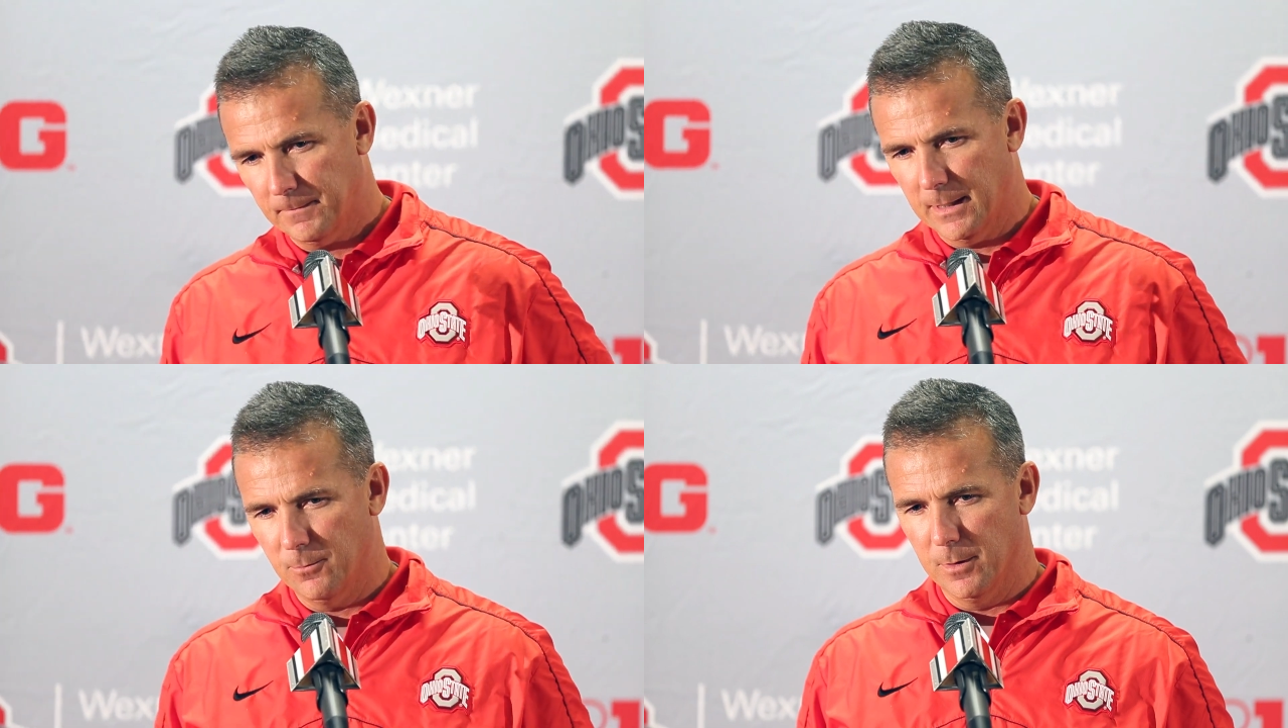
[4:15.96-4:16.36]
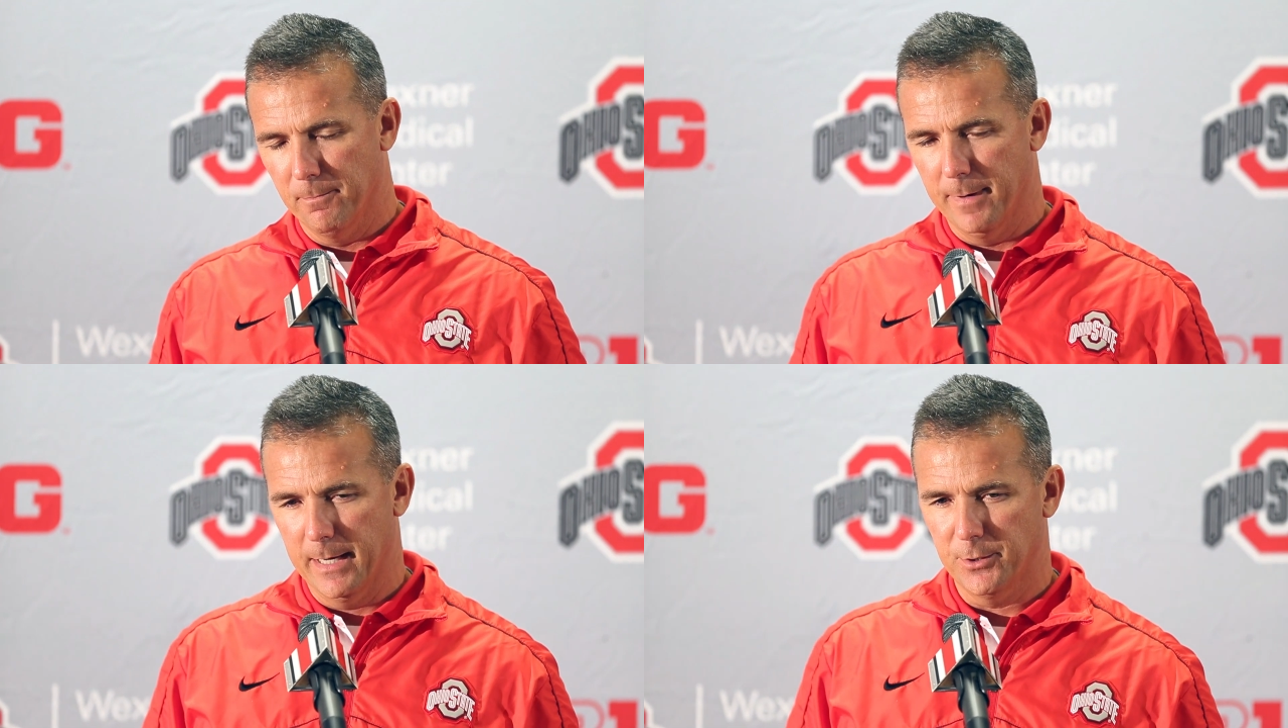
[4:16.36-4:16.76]
I would
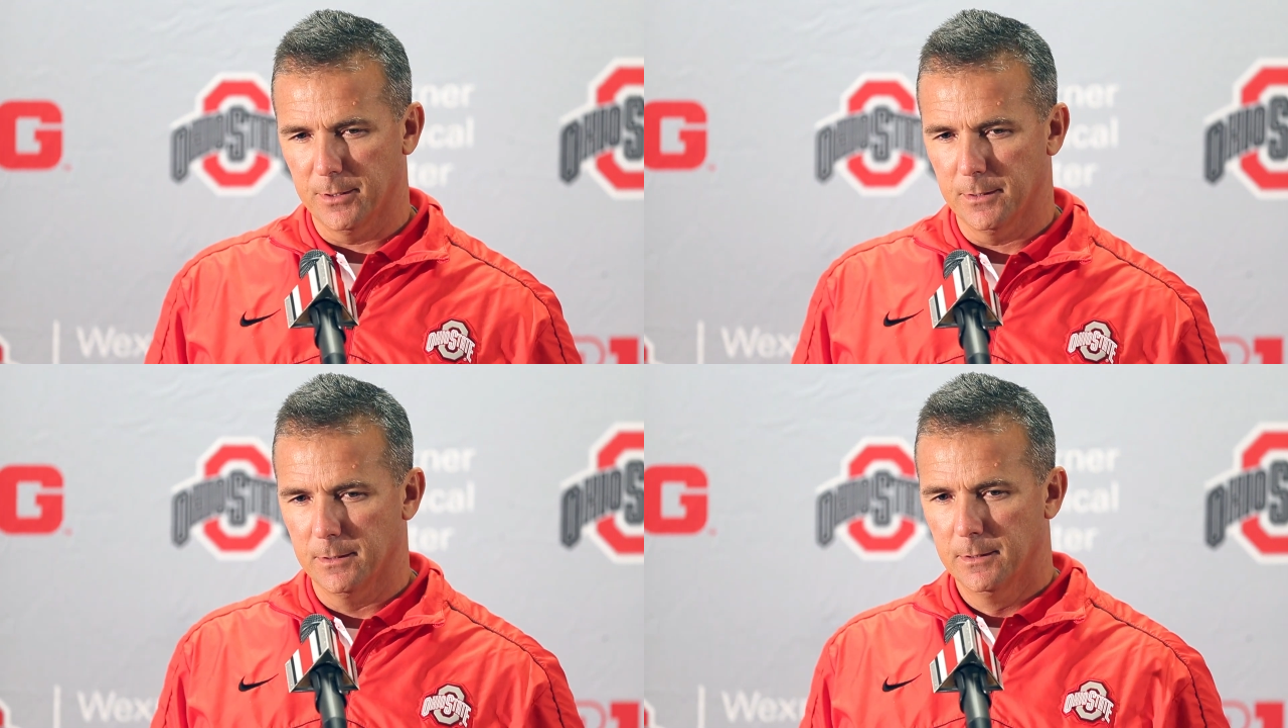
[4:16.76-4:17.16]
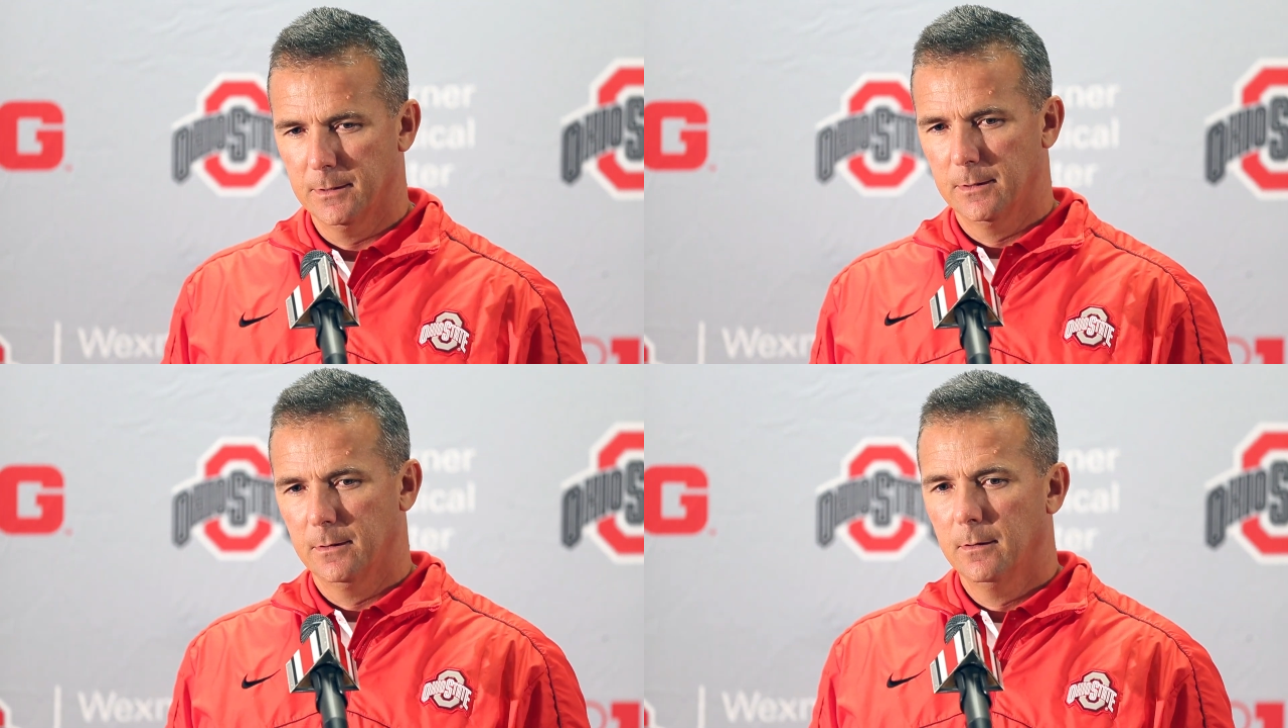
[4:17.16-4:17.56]
imagine
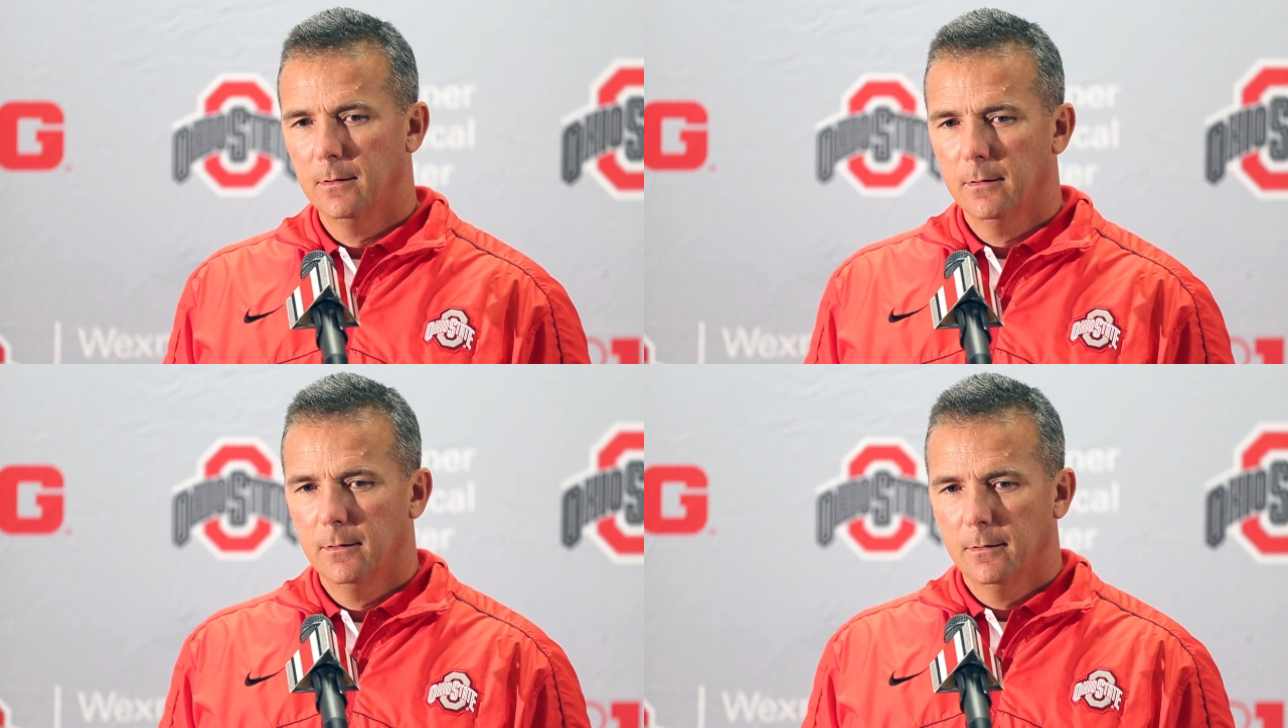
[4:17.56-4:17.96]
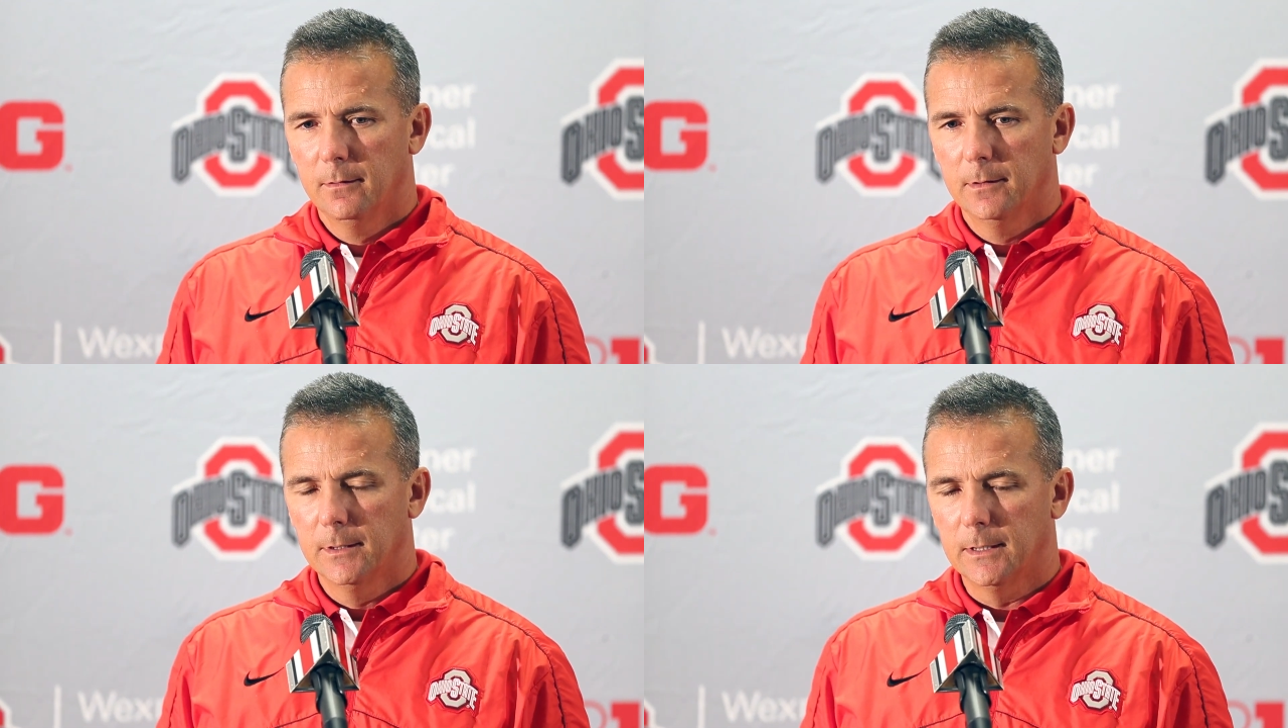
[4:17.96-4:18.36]

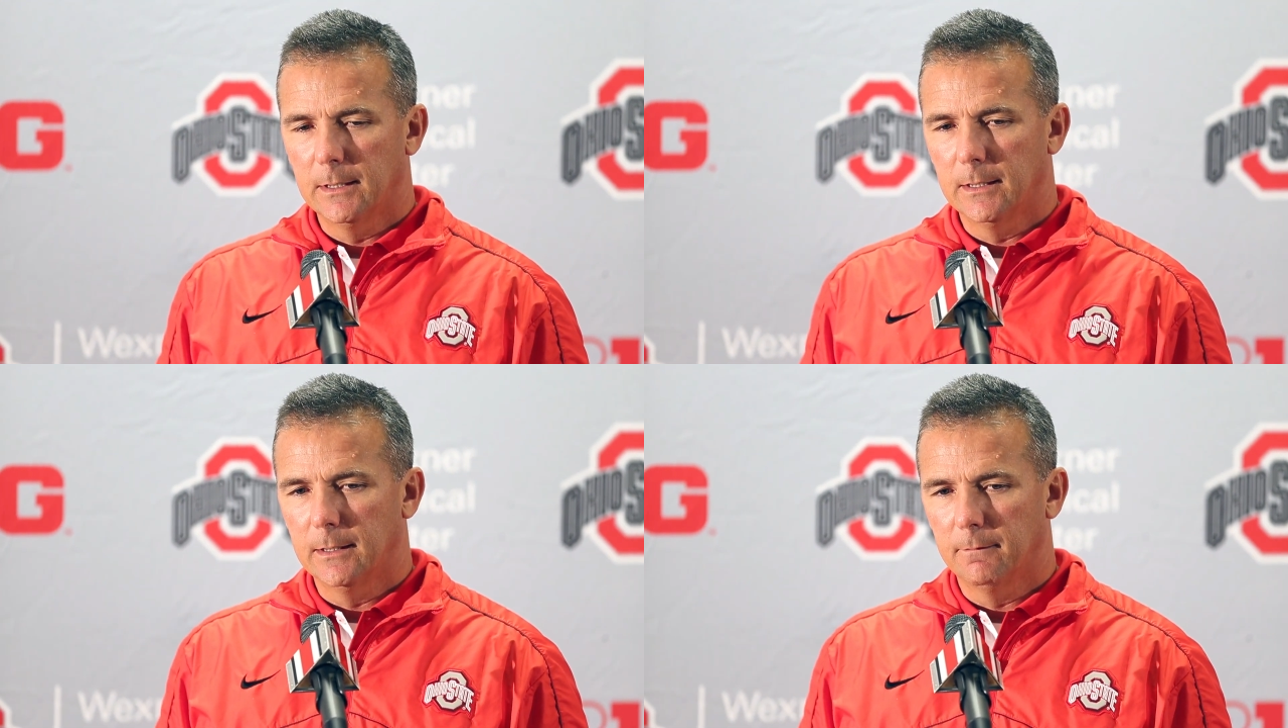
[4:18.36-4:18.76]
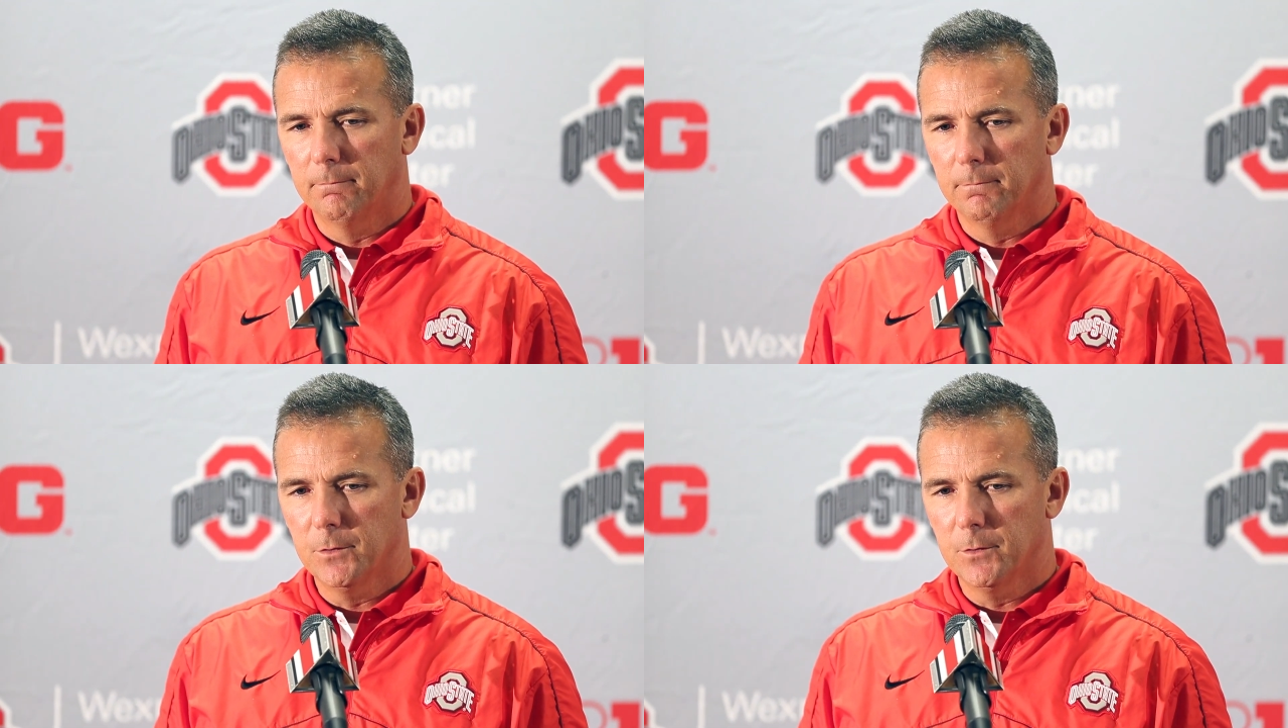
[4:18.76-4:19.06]
um,